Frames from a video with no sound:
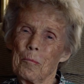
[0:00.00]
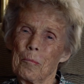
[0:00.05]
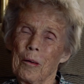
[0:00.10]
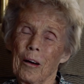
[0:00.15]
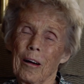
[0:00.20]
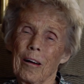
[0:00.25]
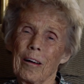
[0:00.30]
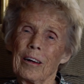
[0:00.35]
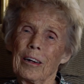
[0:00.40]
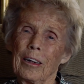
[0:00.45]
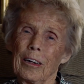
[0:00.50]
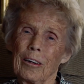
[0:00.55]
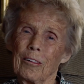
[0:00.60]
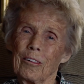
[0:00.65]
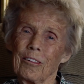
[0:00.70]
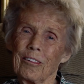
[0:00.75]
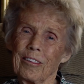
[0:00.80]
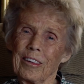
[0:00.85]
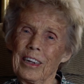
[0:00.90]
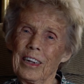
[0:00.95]
Martin
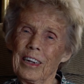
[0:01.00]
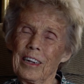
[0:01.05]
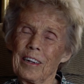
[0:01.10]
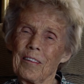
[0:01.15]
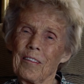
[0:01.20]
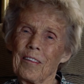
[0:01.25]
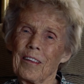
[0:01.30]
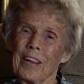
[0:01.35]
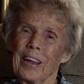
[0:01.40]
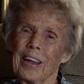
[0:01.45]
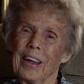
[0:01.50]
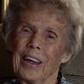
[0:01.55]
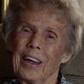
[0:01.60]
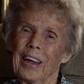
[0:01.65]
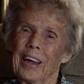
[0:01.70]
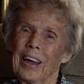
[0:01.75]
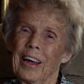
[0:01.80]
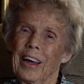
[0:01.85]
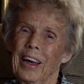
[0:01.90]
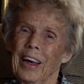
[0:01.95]
Losey,
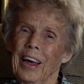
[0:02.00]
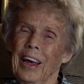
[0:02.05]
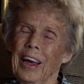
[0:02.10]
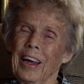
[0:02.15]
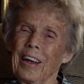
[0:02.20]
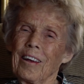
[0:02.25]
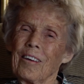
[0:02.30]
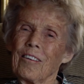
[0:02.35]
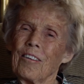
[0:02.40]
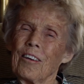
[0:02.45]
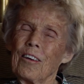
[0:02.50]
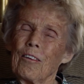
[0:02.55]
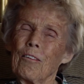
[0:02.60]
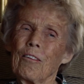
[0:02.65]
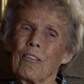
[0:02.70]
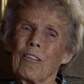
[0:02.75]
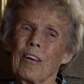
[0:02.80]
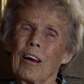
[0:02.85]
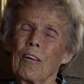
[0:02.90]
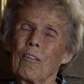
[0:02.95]
and she
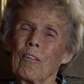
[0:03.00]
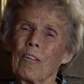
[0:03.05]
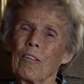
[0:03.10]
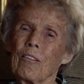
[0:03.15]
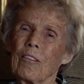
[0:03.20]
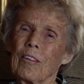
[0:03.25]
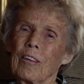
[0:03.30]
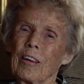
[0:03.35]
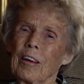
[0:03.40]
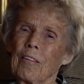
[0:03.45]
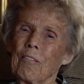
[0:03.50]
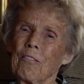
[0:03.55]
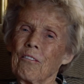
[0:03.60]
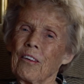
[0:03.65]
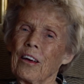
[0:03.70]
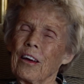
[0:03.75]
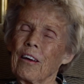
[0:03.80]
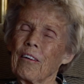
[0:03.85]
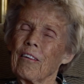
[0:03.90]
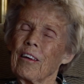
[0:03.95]
was always a
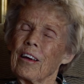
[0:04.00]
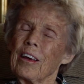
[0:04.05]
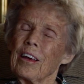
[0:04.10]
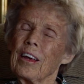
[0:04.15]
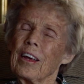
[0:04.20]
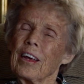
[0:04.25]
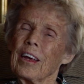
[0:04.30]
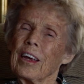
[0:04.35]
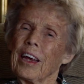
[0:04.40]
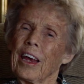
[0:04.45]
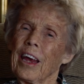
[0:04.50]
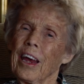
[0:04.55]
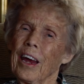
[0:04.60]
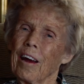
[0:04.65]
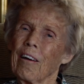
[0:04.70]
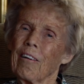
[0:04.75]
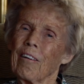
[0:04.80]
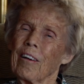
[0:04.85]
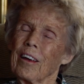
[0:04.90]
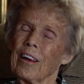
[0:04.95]
very
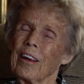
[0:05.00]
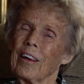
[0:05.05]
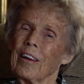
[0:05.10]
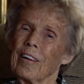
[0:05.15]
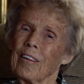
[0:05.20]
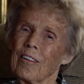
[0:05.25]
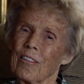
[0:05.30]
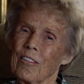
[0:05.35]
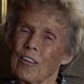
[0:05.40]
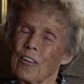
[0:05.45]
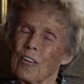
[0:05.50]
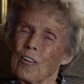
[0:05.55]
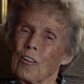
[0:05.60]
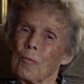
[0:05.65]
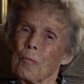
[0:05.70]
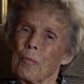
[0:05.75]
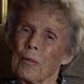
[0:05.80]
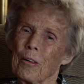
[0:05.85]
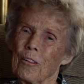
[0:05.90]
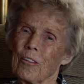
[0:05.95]
caring,
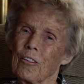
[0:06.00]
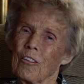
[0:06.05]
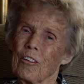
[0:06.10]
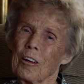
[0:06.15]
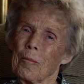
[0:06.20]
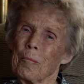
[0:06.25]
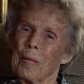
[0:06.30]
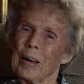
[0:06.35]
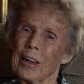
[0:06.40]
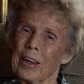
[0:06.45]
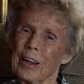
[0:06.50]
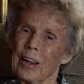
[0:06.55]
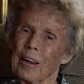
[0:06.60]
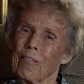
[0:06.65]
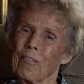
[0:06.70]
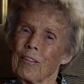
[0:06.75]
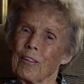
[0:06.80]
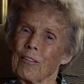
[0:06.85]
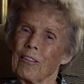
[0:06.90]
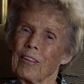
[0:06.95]
concerned person about
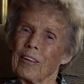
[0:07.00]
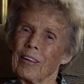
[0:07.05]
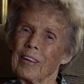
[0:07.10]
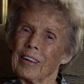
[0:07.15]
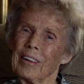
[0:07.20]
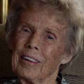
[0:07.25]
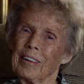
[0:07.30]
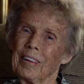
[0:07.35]
everyone.